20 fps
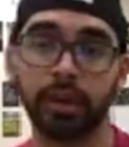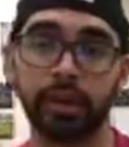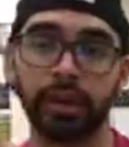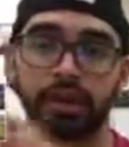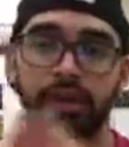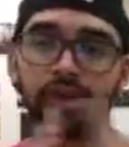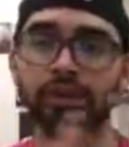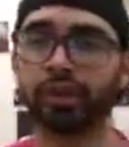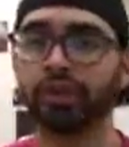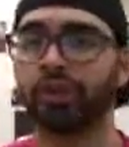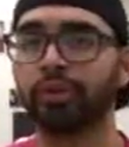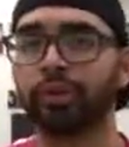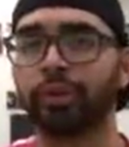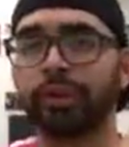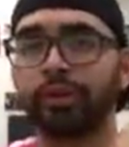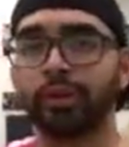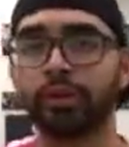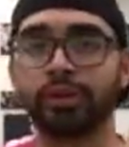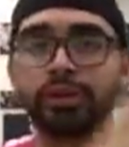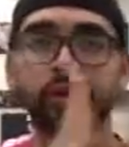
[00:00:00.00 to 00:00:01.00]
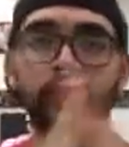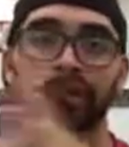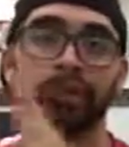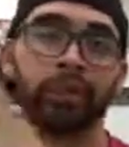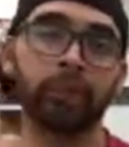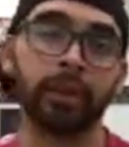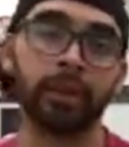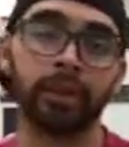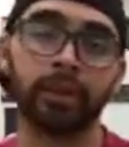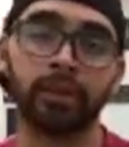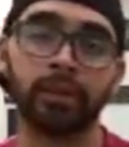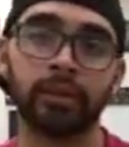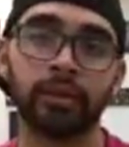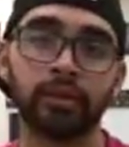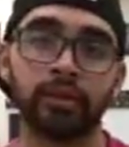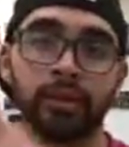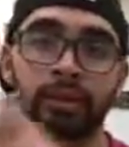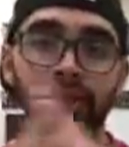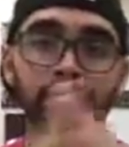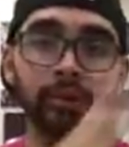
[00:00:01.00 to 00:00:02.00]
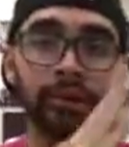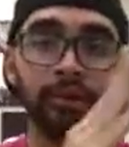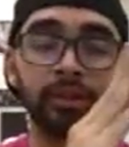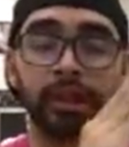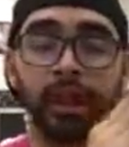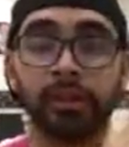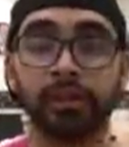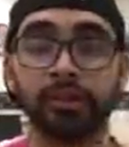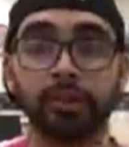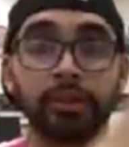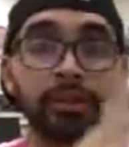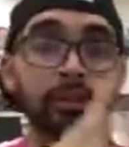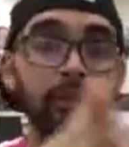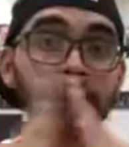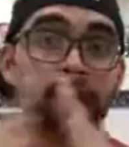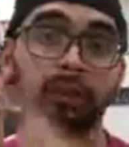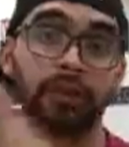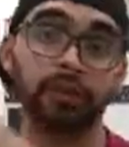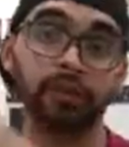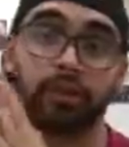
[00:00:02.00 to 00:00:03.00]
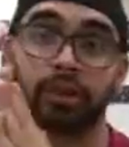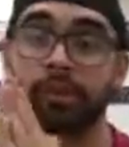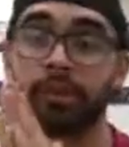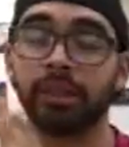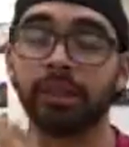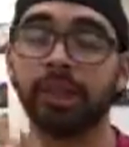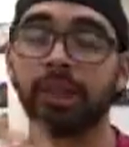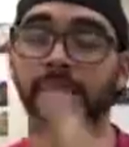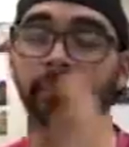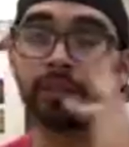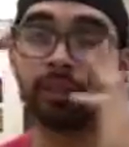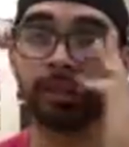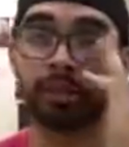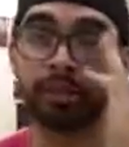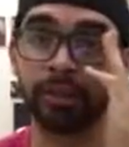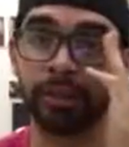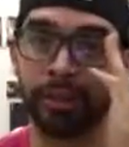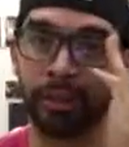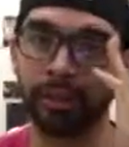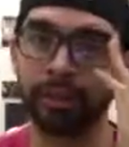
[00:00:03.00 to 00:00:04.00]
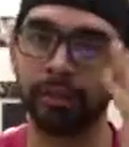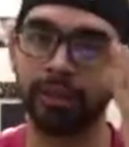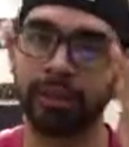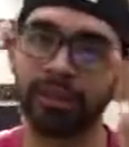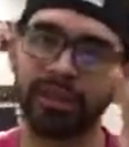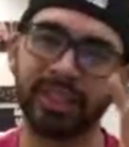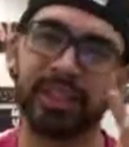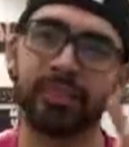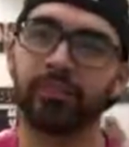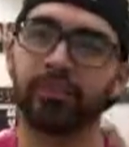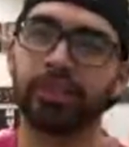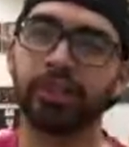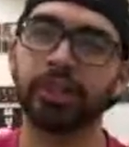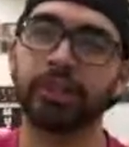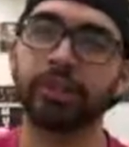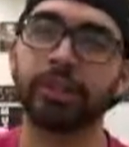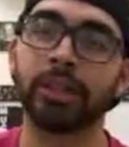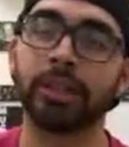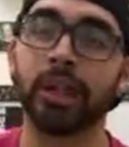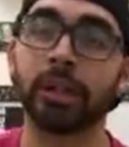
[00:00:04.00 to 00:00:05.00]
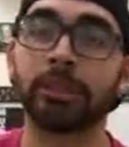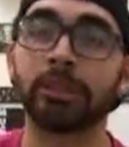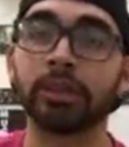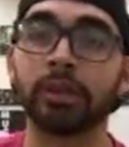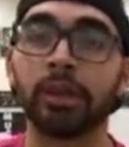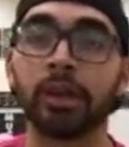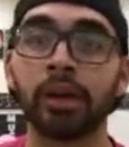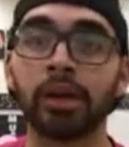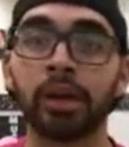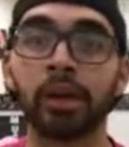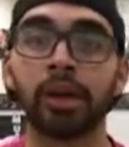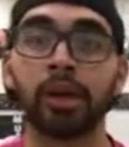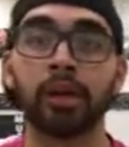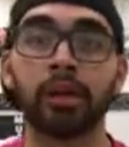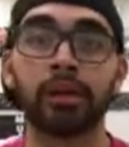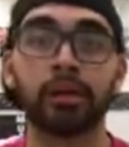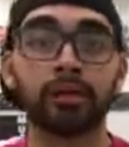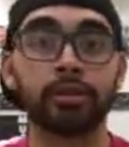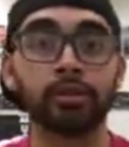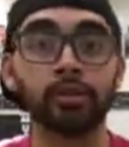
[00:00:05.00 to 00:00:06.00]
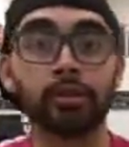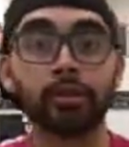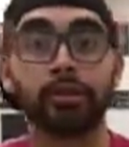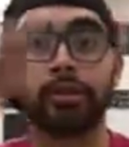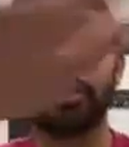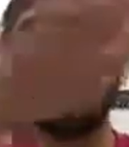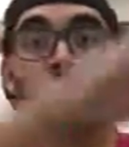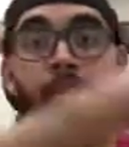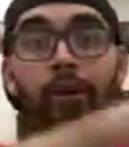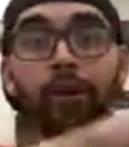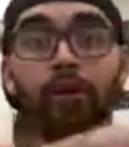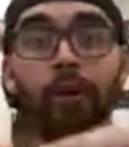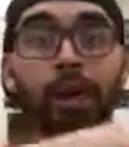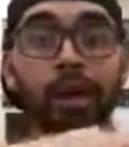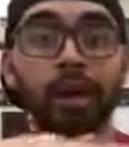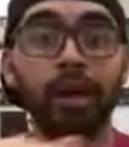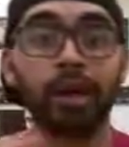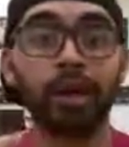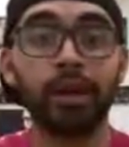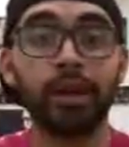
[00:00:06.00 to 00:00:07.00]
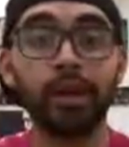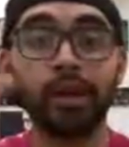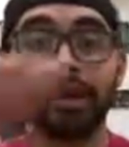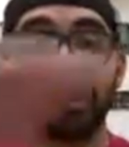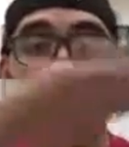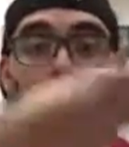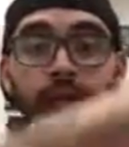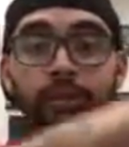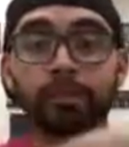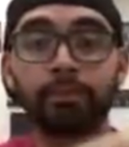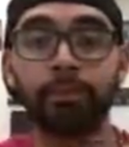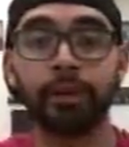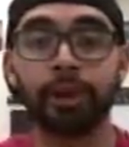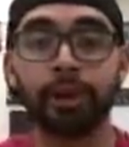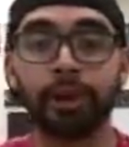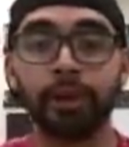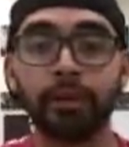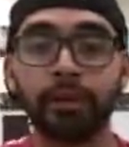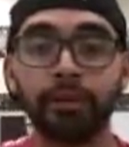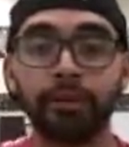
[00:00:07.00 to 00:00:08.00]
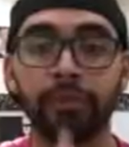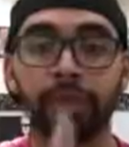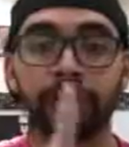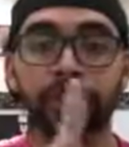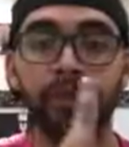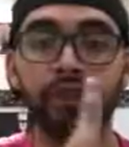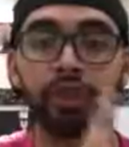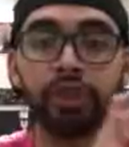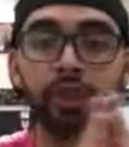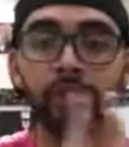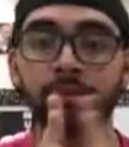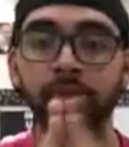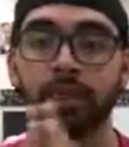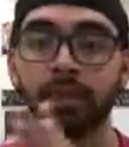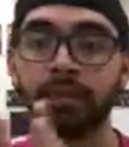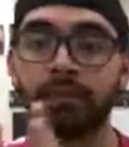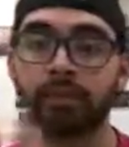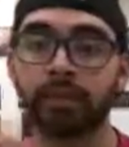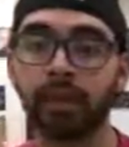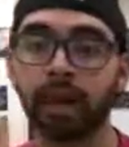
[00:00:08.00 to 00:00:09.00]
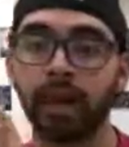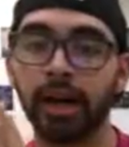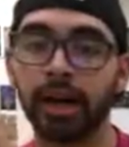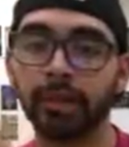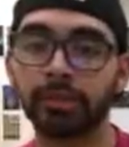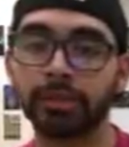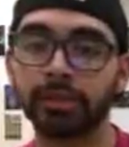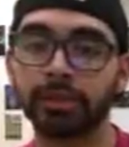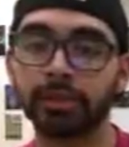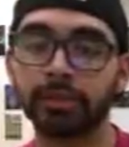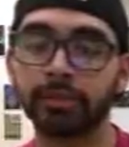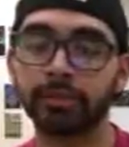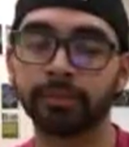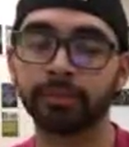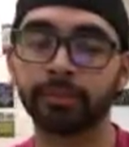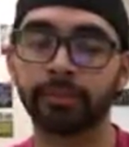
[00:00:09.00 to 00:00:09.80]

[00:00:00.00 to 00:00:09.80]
I like to do 3. 1, 2, 3. This means houses because chimney tops. There's not a sign for chimney tops. So way above the chimney tops.